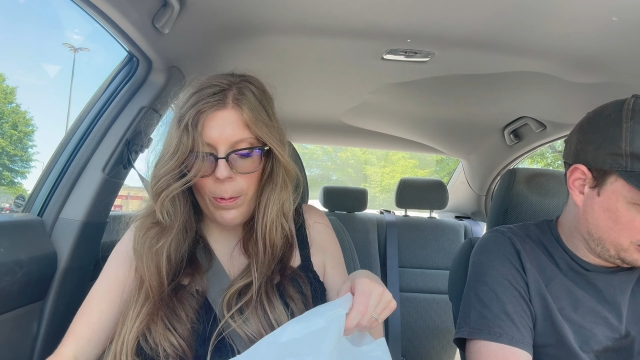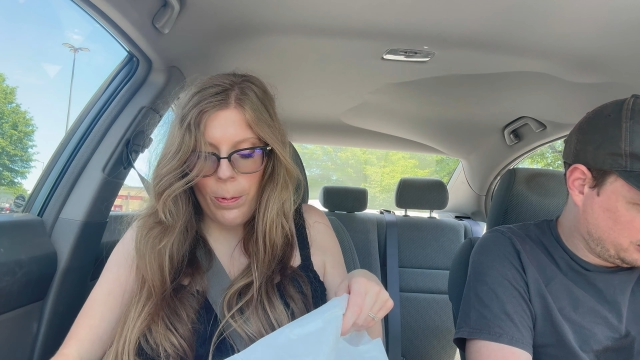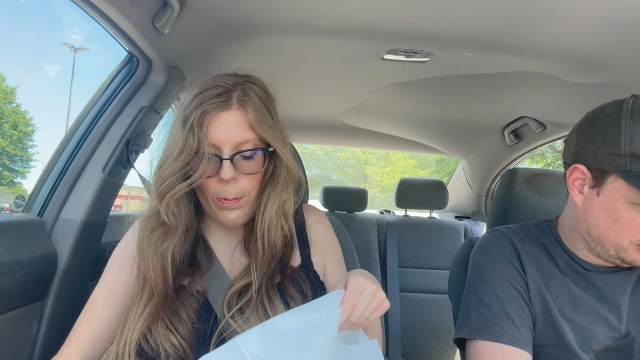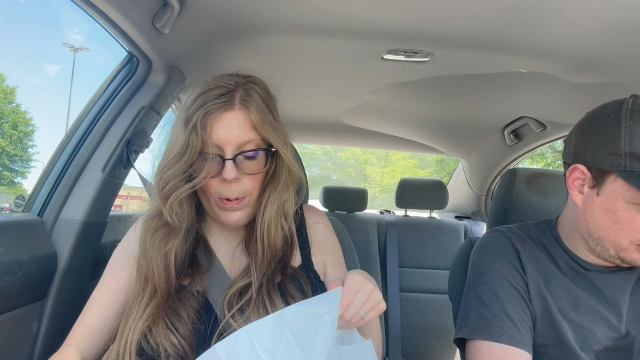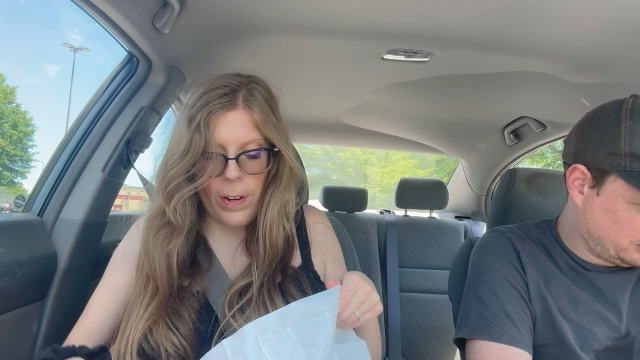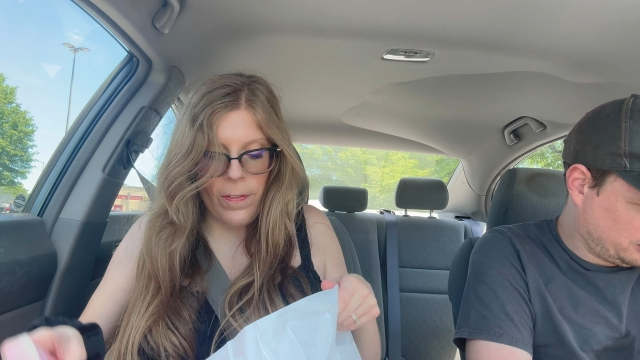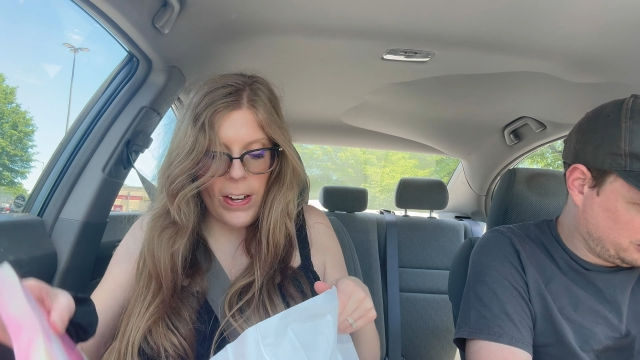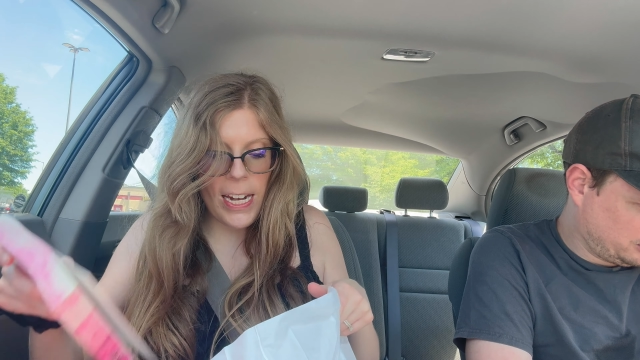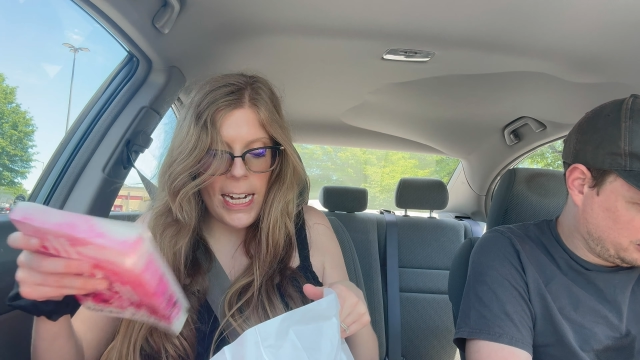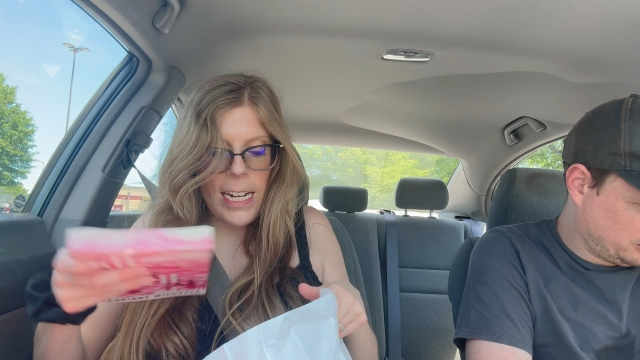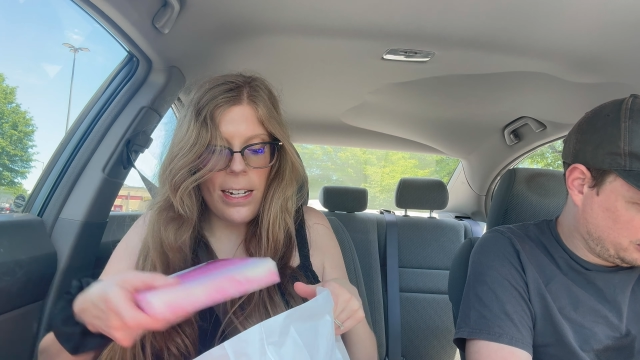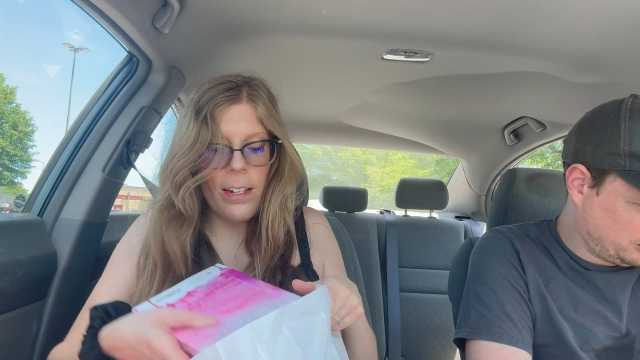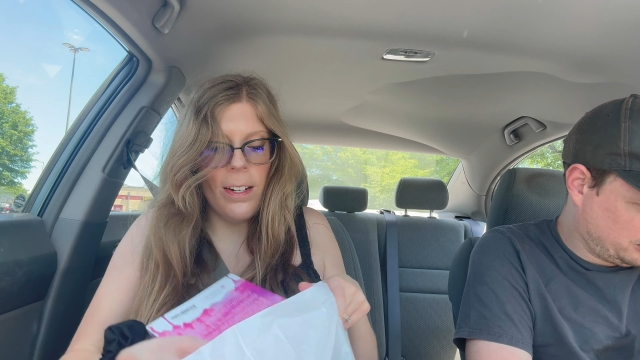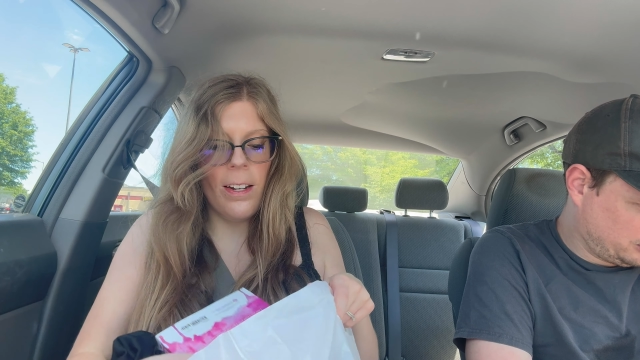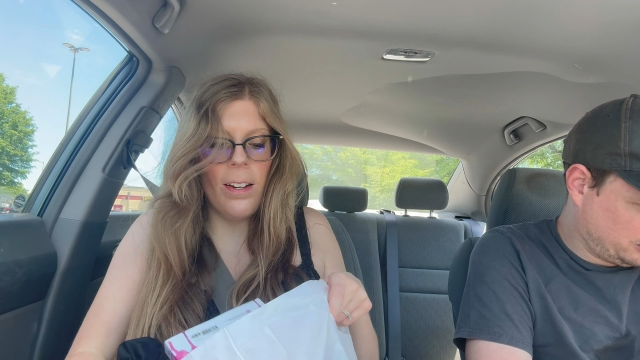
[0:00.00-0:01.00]
We've
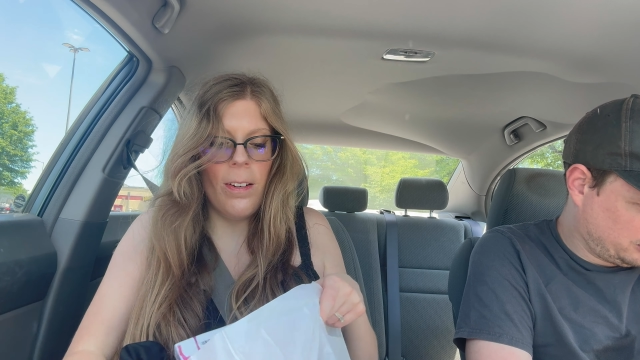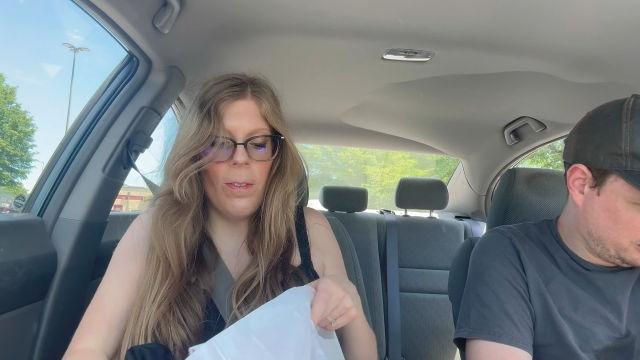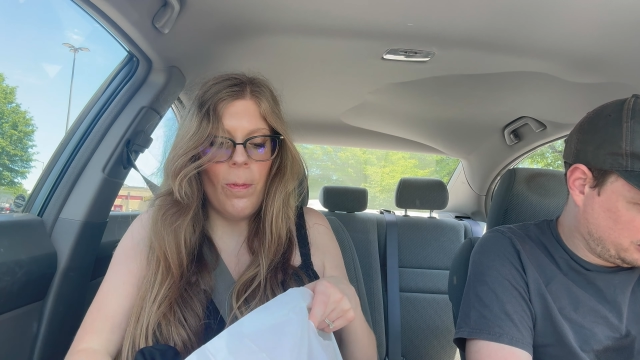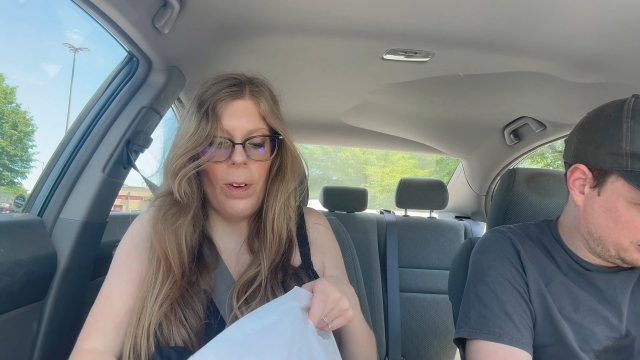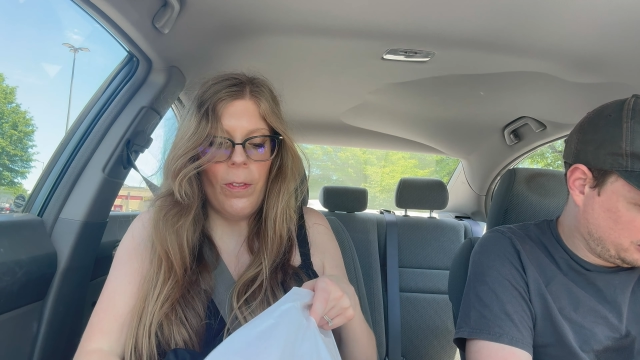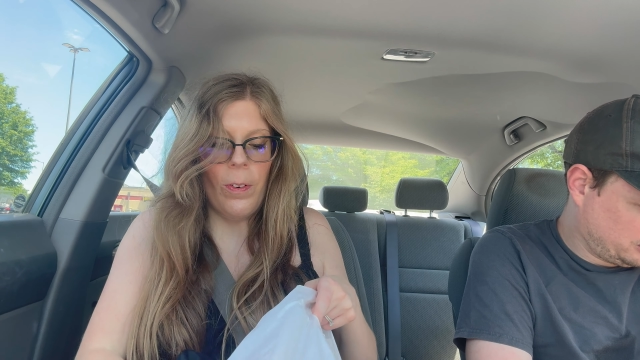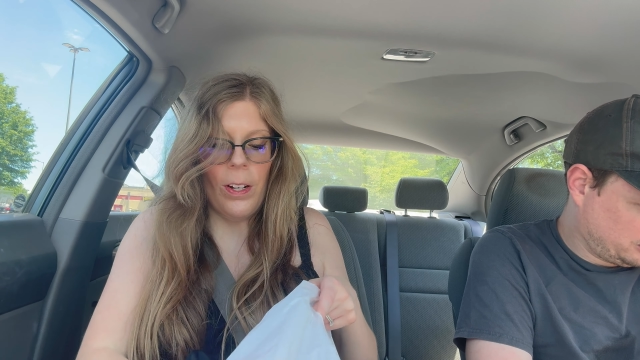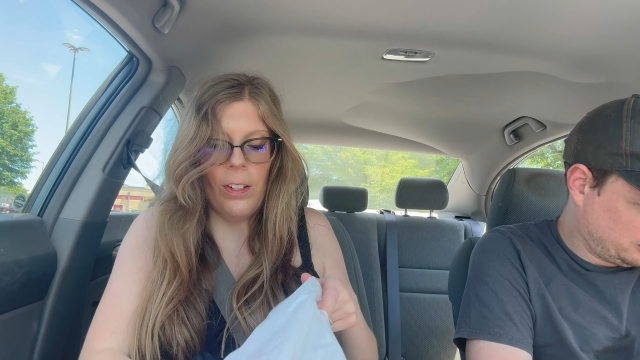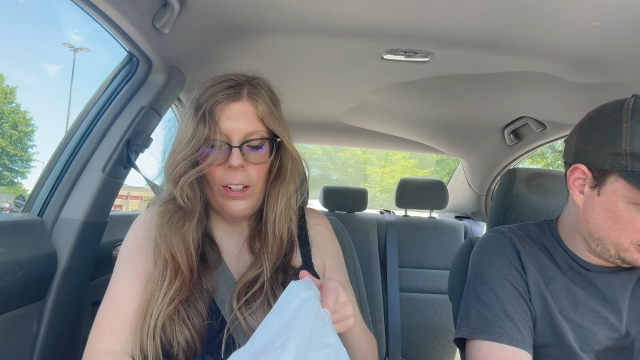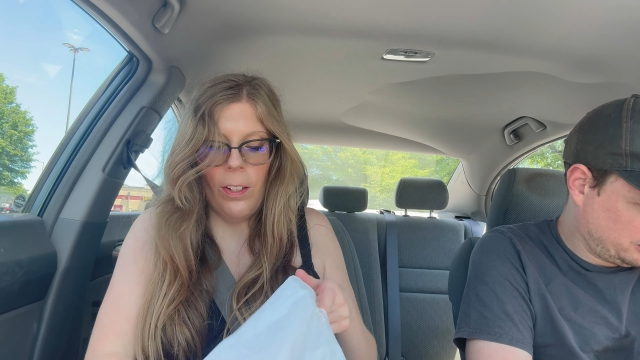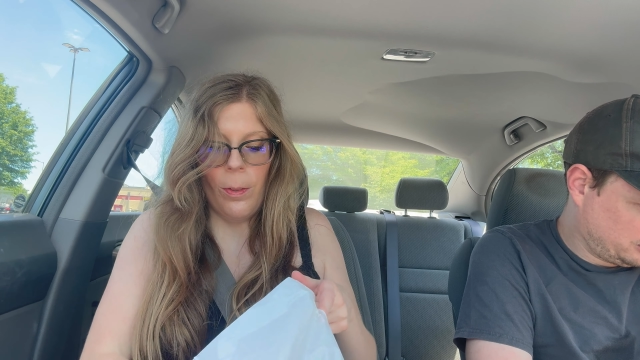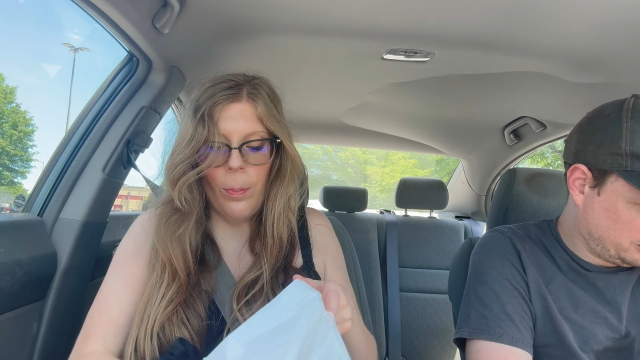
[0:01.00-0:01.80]
eaten, we went to the